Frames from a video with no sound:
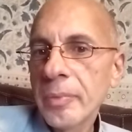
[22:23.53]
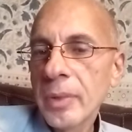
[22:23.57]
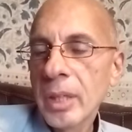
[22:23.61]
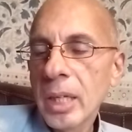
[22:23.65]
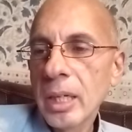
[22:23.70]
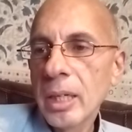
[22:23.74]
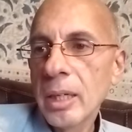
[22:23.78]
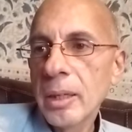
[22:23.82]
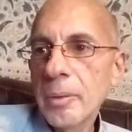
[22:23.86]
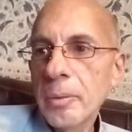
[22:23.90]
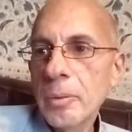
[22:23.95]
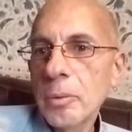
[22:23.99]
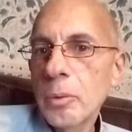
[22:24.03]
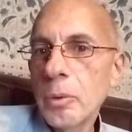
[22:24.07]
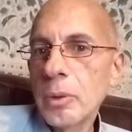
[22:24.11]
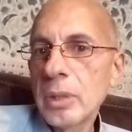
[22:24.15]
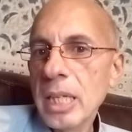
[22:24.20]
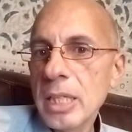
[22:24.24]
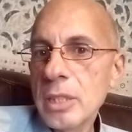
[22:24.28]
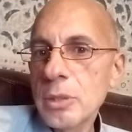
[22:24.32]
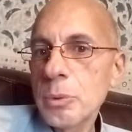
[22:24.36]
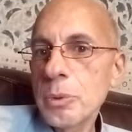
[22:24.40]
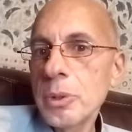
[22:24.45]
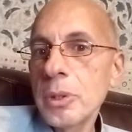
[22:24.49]
Uh, well,
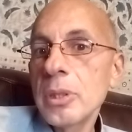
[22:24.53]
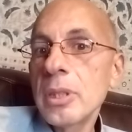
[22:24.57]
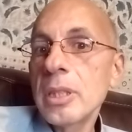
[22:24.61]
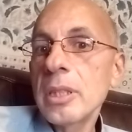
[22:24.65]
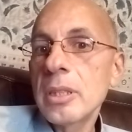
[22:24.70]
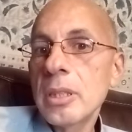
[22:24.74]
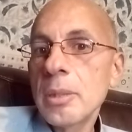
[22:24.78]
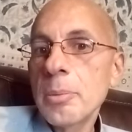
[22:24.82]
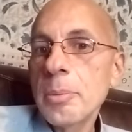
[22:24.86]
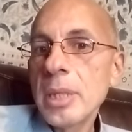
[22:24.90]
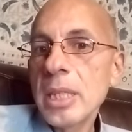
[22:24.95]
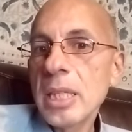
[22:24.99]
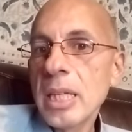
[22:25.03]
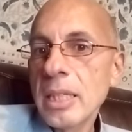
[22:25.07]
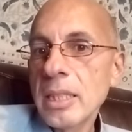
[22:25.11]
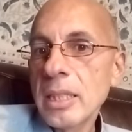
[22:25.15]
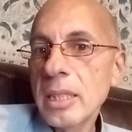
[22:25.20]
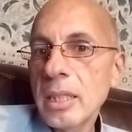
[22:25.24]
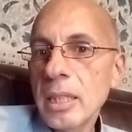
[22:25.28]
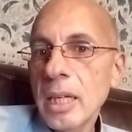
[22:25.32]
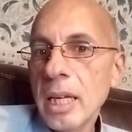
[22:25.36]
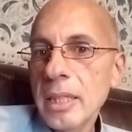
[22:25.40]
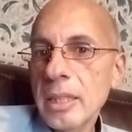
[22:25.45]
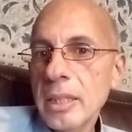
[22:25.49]
that's what you did to me, and I
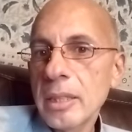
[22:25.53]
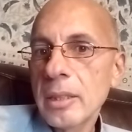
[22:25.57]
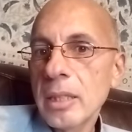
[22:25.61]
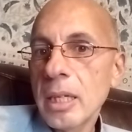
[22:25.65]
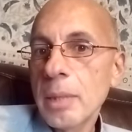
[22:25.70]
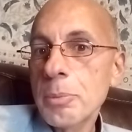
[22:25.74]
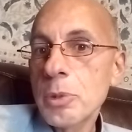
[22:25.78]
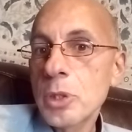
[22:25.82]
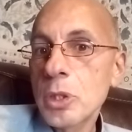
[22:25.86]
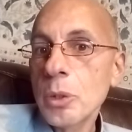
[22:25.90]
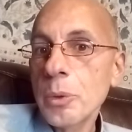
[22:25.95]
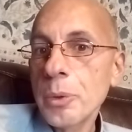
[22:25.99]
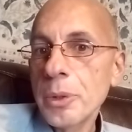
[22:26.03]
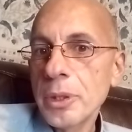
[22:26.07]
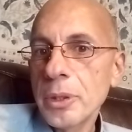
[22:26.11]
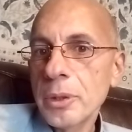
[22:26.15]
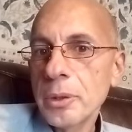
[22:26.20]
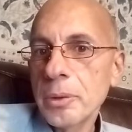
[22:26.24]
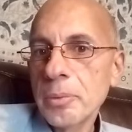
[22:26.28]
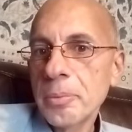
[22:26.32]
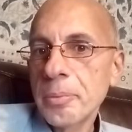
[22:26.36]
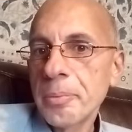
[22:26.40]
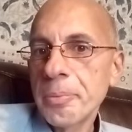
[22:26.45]
didn't like it, and I'm showing you.